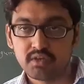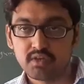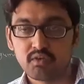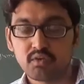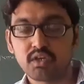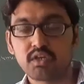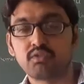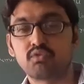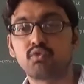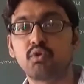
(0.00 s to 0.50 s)

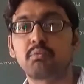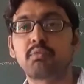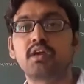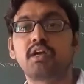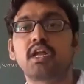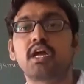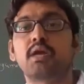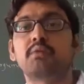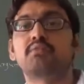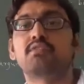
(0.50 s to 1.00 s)
Okay, so many
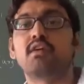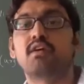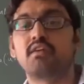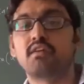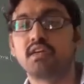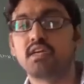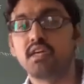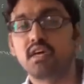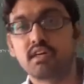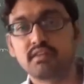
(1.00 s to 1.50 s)
times
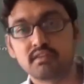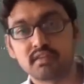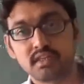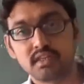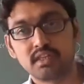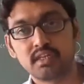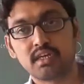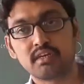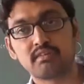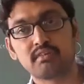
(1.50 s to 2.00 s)
already asked
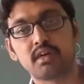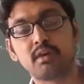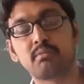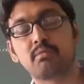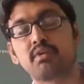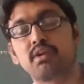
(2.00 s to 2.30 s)
in the exam,